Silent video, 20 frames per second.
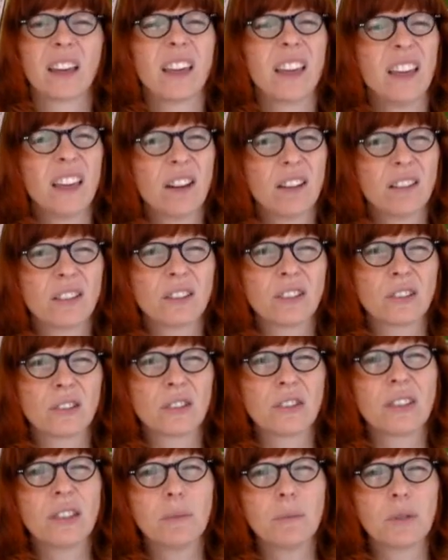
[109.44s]
He also
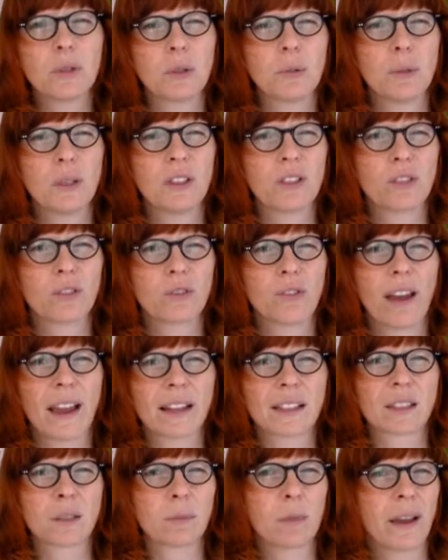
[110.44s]
seems to be
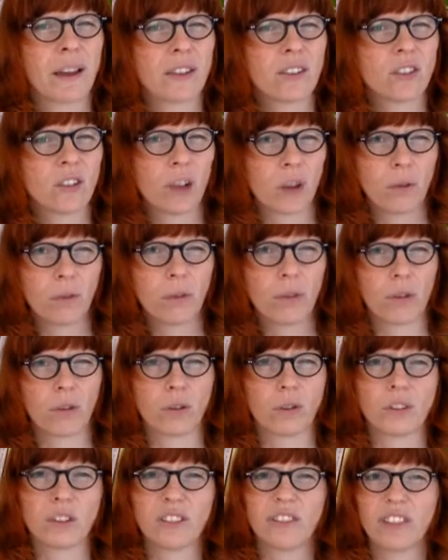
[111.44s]
distracted by his own
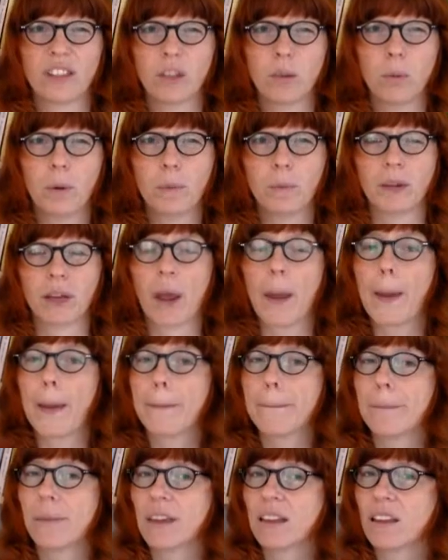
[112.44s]
thoughts of other women,
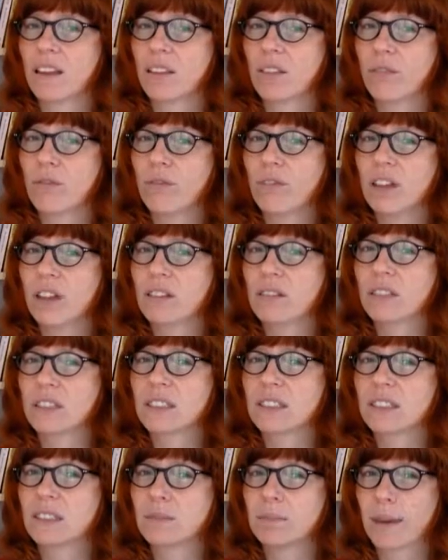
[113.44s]
making the reader
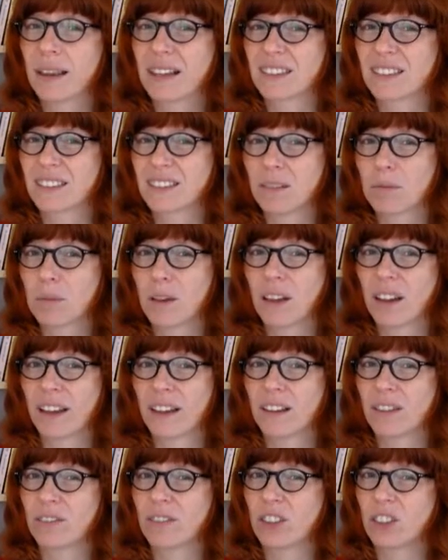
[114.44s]
expect some
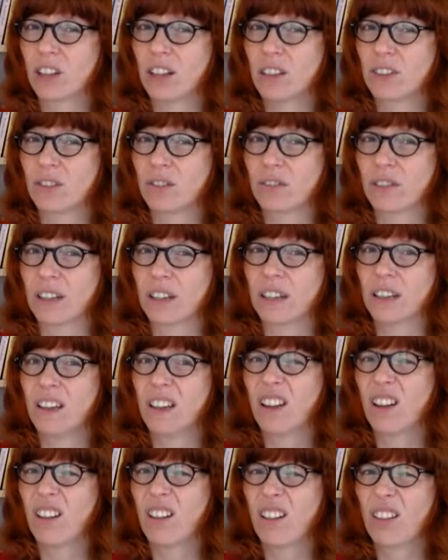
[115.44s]
kind of adultery,
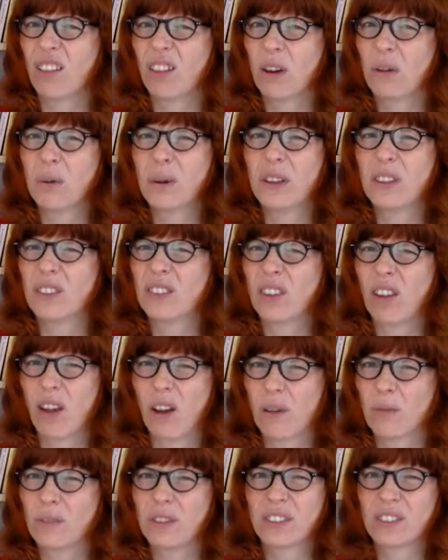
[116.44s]
although he is
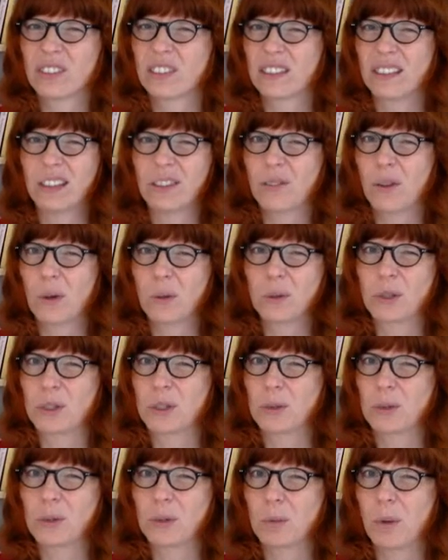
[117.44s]
obviously devoted
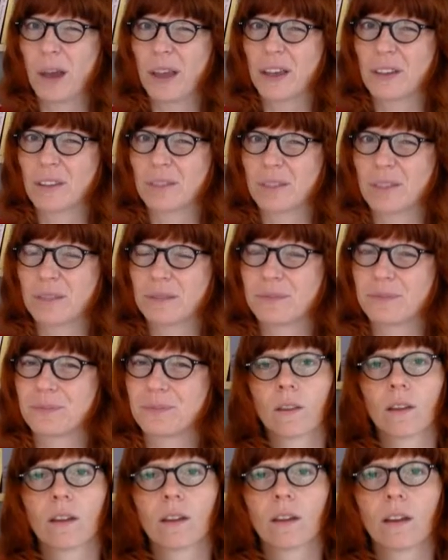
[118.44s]
to his wife.
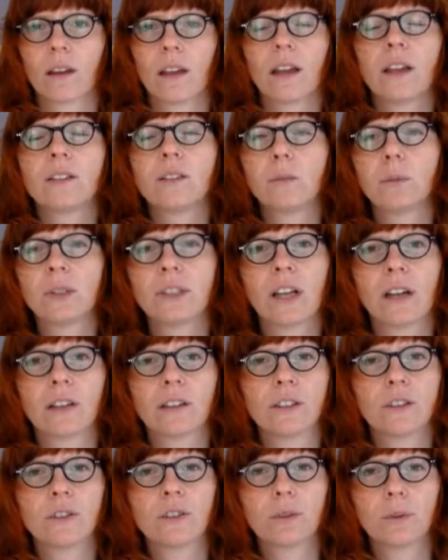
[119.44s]
Isabel
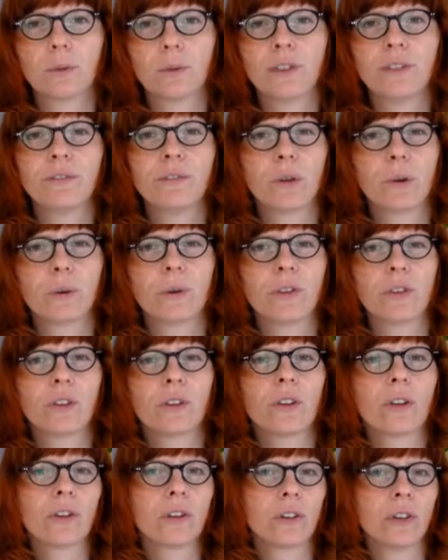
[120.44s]
Duncan's story
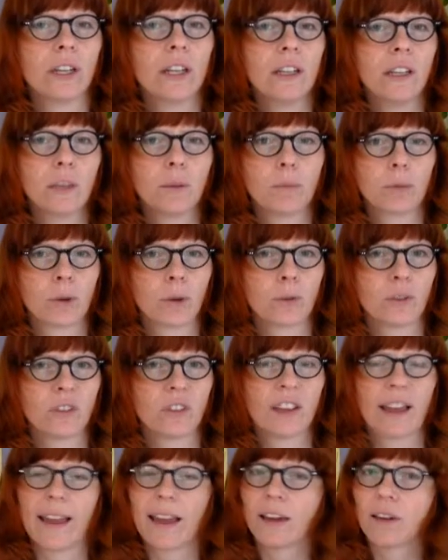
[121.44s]
focuses on her healing
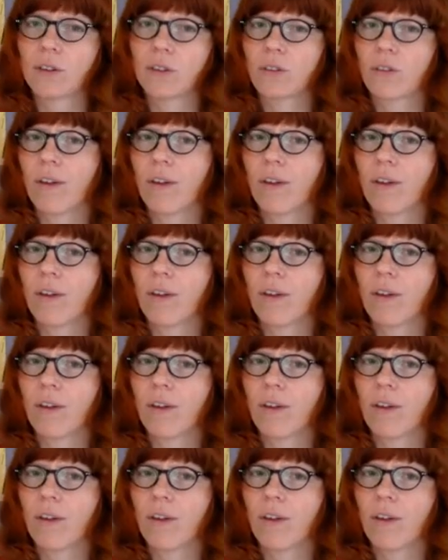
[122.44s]
process and her